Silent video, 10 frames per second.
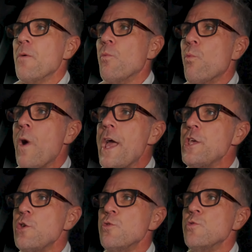Where
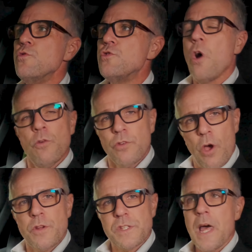you don't
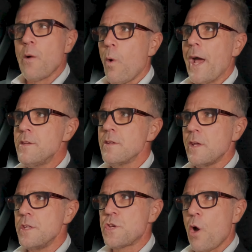notice that weight
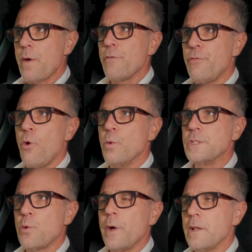is going
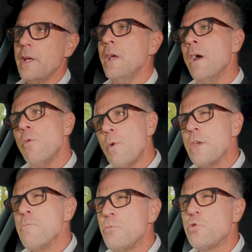forwards quickly. Where
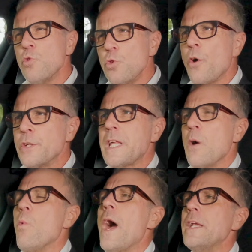you do notice
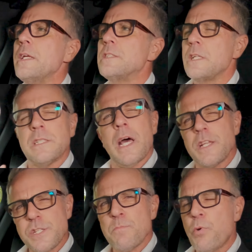that weight is
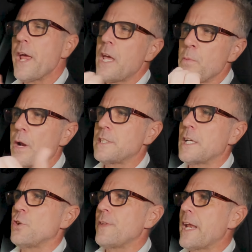under some braking, but I'll
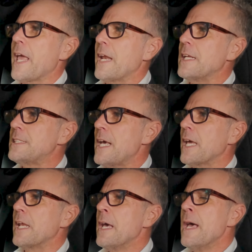touch on that again in a second.